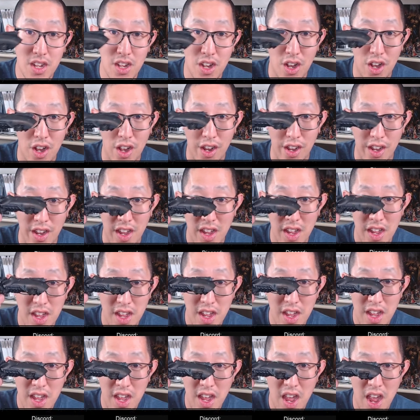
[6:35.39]
on
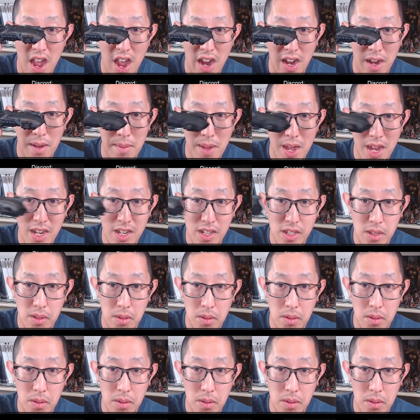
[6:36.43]
Agamata's